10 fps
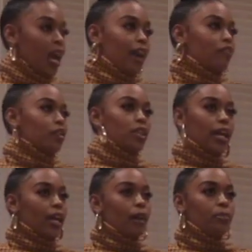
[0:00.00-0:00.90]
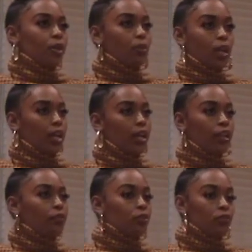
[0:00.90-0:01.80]
I feel like I'd be okay. I
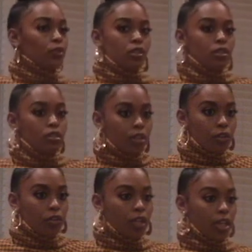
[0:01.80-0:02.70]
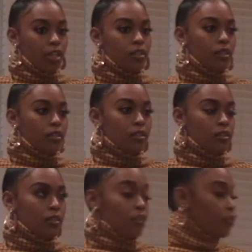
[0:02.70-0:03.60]
never really took it on as
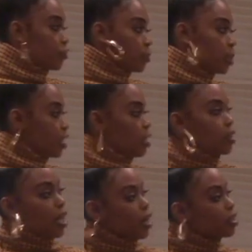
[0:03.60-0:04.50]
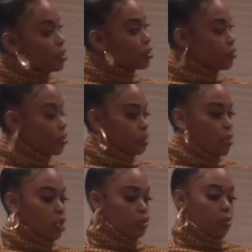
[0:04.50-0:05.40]
different from any other characters. I'm just
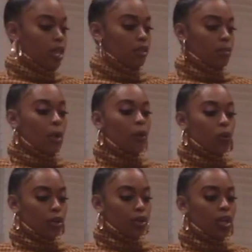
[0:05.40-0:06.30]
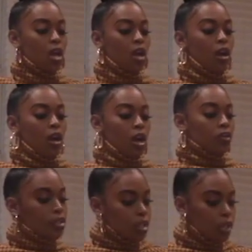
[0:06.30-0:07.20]
making sure I did my work,
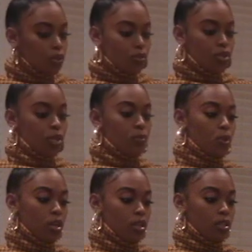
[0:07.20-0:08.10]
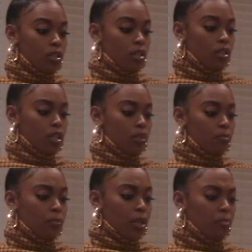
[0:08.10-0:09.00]
understanding who she was
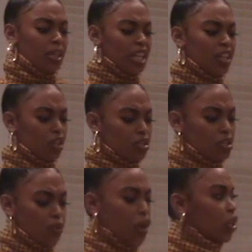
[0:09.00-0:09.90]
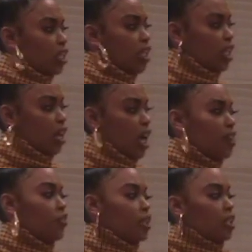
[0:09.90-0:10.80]
and played her strongly and
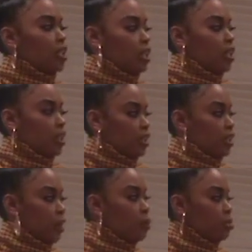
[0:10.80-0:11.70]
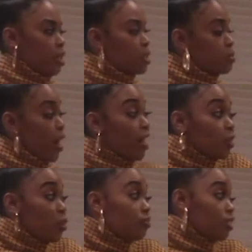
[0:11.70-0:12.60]
confidently, then they would be
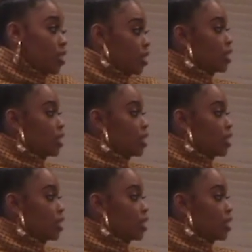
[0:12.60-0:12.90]
inspired, hopefully.